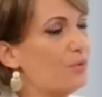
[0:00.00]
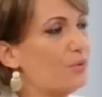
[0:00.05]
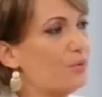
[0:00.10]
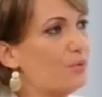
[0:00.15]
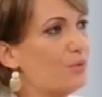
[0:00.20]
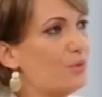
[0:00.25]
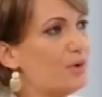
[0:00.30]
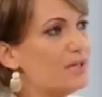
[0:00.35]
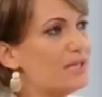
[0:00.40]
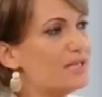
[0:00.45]

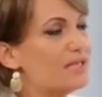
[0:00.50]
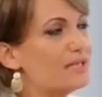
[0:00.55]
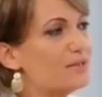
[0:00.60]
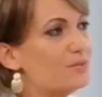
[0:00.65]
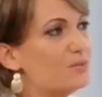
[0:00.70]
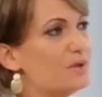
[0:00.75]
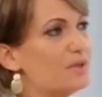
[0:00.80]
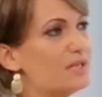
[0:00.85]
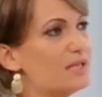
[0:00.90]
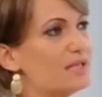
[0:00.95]
What is,
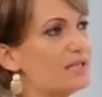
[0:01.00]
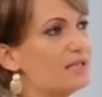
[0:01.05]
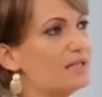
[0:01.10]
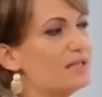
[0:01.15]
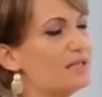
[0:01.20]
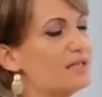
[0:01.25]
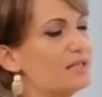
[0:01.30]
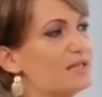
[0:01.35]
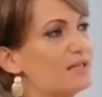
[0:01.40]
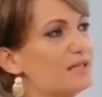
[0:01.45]
what is it?
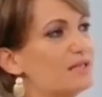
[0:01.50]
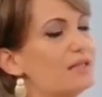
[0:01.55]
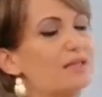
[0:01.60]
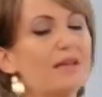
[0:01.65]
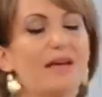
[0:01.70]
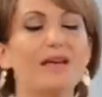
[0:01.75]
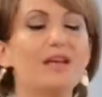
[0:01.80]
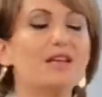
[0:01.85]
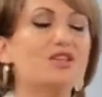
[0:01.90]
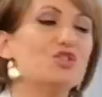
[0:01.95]
Is, it, is it
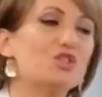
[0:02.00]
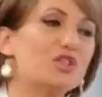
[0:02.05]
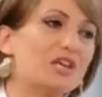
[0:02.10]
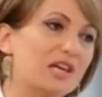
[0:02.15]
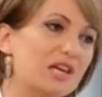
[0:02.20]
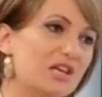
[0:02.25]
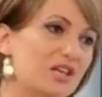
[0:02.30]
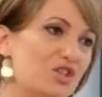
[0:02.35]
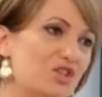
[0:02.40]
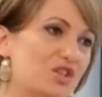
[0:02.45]

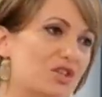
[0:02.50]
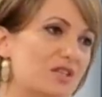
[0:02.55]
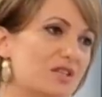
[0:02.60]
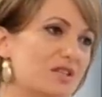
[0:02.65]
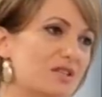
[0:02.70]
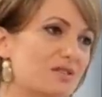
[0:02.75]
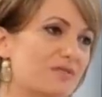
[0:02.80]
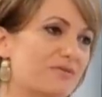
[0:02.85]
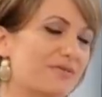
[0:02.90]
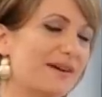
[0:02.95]
education? Is
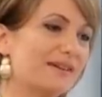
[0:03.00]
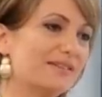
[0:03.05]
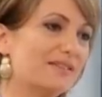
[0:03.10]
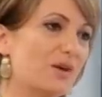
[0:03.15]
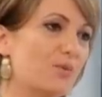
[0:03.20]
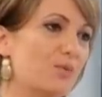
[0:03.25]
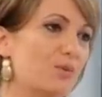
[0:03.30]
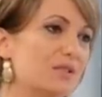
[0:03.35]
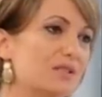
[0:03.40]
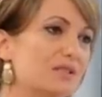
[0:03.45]
it the fact
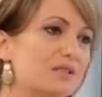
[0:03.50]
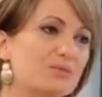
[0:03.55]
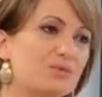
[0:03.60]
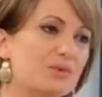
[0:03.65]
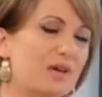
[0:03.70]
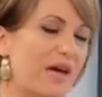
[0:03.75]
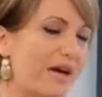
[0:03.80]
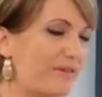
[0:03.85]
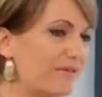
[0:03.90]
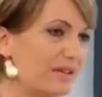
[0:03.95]
that we, did, we
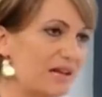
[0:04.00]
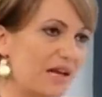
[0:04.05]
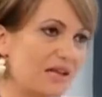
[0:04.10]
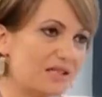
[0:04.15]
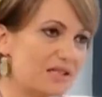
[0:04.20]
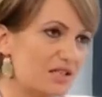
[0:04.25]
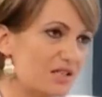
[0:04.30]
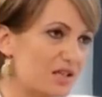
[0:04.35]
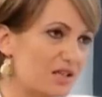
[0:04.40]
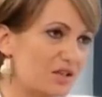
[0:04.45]
haven't had
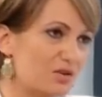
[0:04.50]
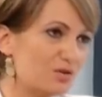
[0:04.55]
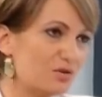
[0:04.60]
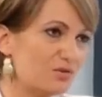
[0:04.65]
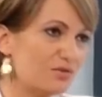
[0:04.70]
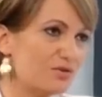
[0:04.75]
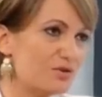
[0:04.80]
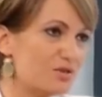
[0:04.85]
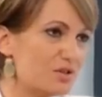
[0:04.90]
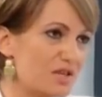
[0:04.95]
statehood
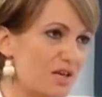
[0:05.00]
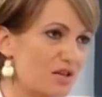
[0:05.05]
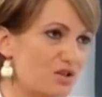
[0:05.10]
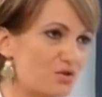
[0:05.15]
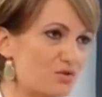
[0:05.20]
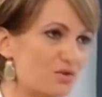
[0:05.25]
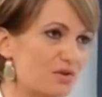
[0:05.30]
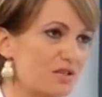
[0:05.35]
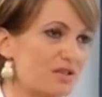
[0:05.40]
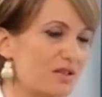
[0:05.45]
for
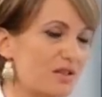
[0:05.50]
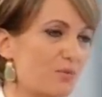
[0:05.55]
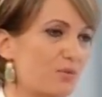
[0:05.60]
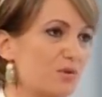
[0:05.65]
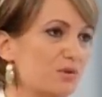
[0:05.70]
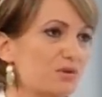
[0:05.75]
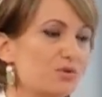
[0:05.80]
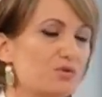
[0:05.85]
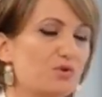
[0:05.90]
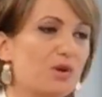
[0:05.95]
centuries, that we
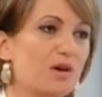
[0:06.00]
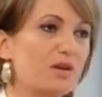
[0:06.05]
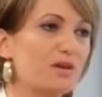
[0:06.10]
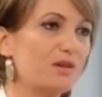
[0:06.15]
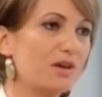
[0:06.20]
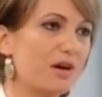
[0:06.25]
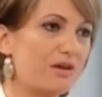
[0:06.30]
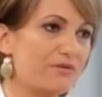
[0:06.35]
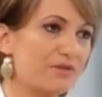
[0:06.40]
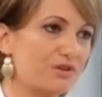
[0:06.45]
don't know how to
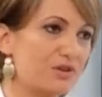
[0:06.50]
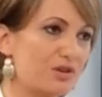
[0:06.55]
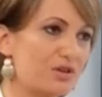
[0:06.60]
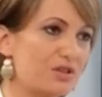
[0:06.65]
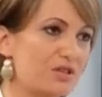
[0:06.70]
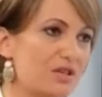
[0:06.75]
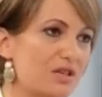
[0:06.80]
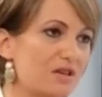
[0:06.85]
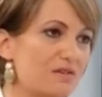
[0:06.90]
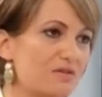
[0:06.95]
govern
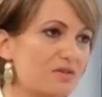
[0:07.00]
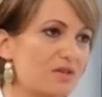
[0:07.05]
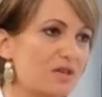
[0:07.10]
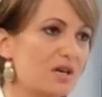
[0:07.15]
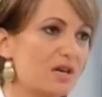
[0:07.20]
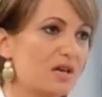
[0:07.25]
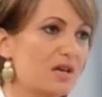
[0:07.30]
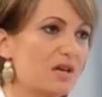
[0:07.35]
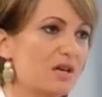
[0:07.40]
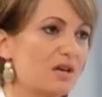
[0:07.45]
ourselves?
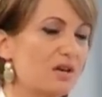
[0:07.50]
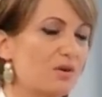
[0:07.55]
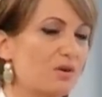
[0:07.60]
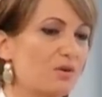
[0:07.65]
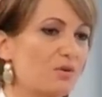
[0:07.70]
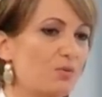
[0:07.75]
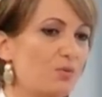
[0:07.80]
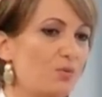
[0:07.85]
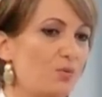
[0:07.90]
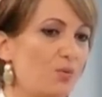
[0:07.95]

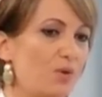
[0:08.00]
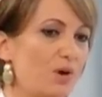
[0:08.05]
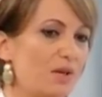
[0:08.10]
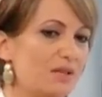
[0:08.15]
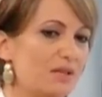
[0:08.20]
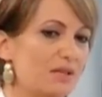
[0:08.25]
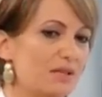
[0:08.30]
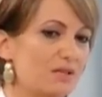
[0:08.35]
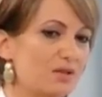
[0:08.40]
What is